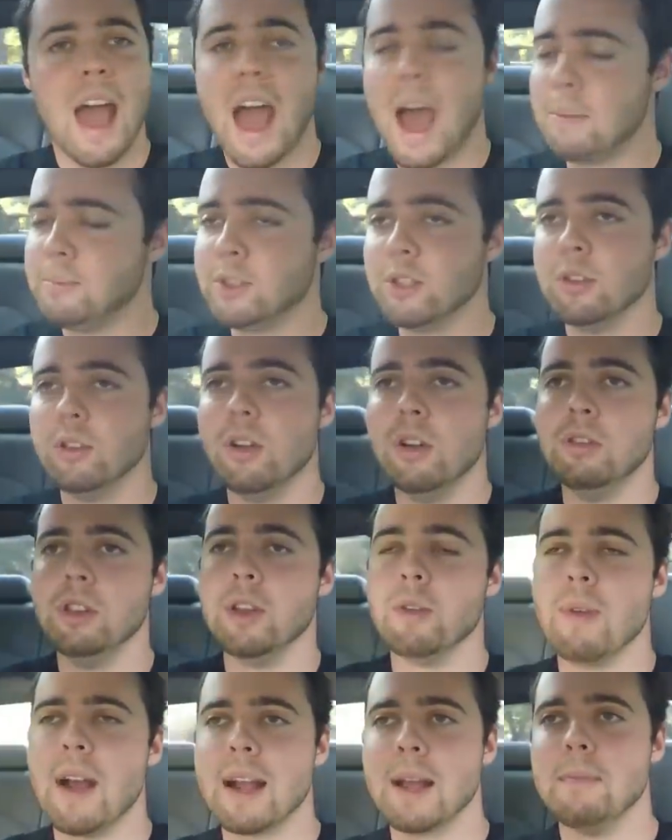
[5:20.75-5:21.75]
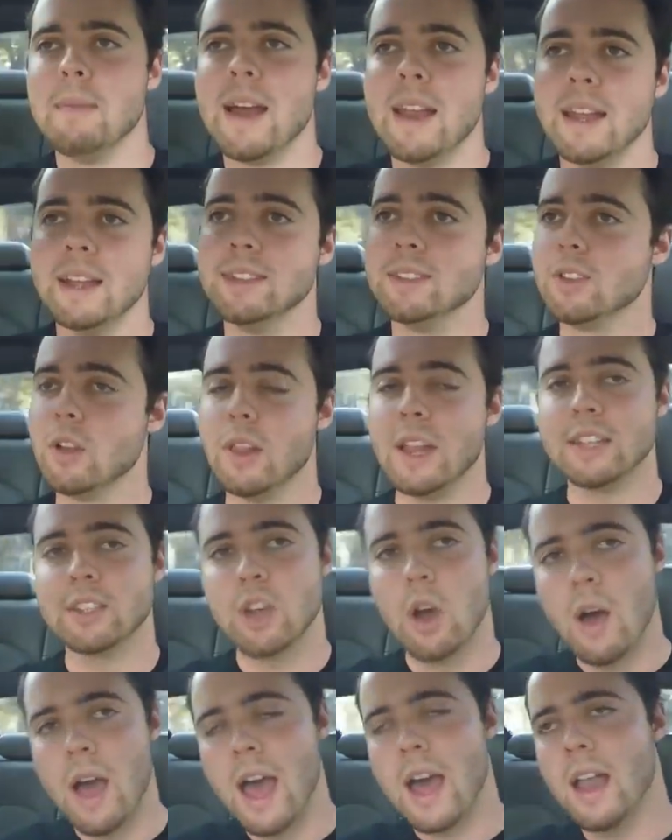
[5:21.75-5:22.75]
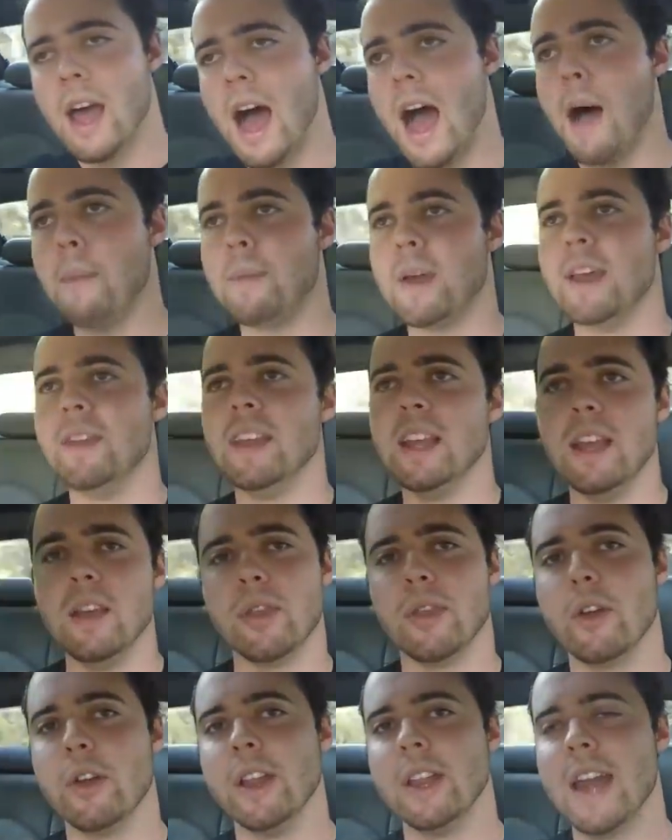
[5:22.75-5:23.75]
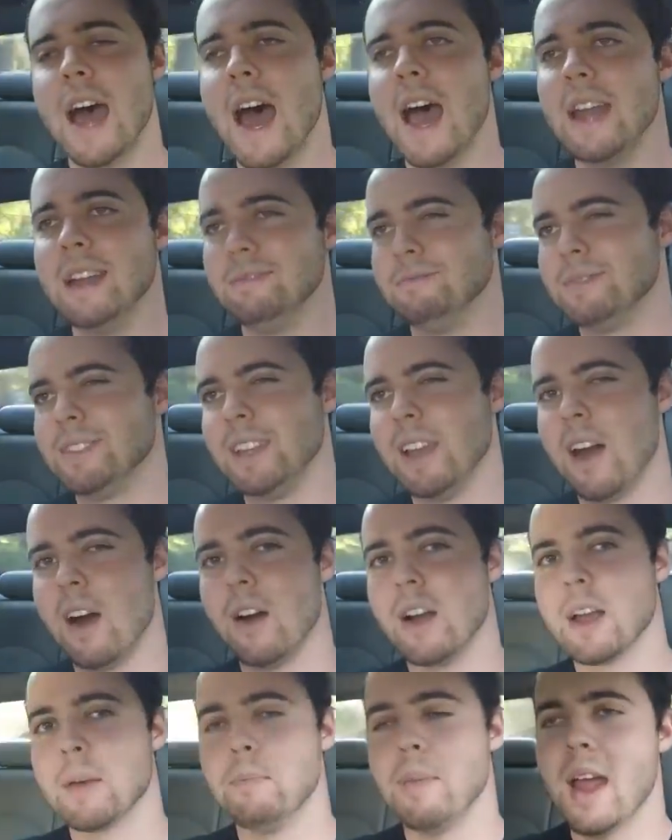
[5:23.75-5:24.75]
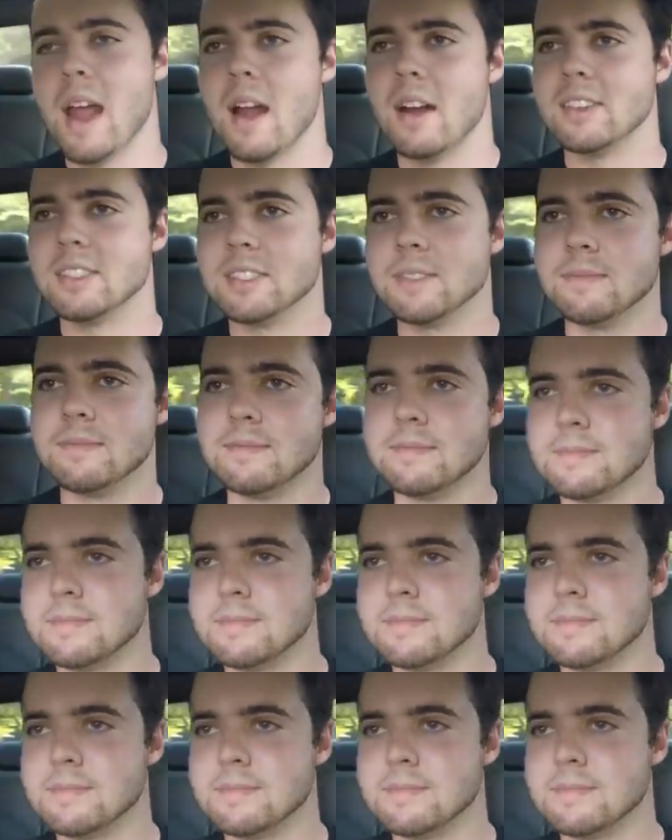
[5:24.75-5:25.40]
Absolutely recommend it. So let's go ahead, hop in the E39, see how it compares.